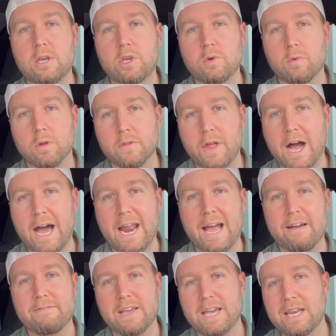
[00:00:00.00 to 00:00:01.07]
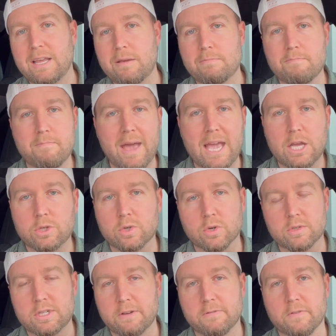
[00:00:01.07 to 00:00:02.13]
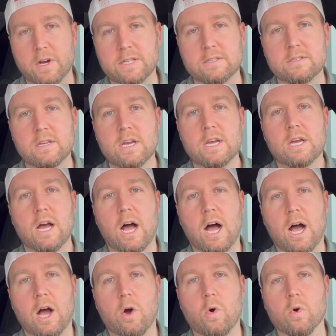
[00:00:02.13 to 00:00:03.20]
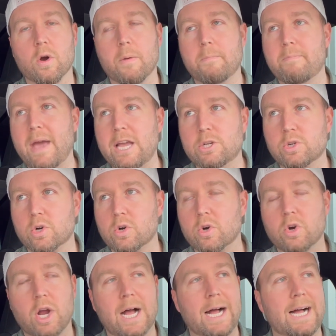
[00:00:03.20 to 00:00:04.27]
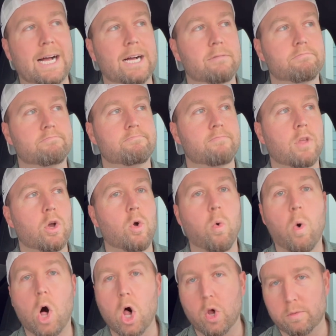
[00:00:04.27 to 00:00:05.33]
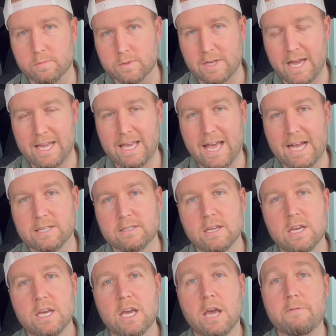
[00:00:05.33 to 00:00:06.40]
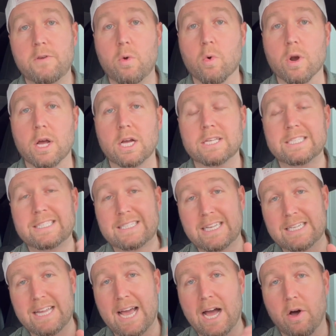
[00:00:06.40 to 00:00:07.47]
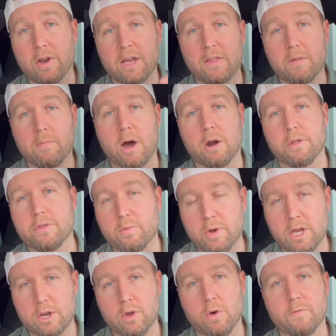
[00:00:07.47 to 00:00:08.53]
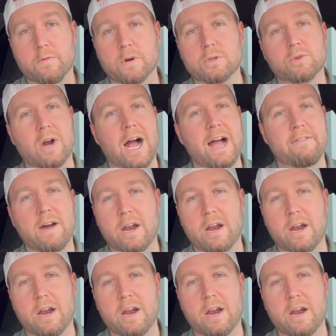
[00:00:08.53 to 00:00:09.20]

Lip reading: you will not have any major difference or major qualms, I guess, if you were to sit down in the Model 3 and go for a drive.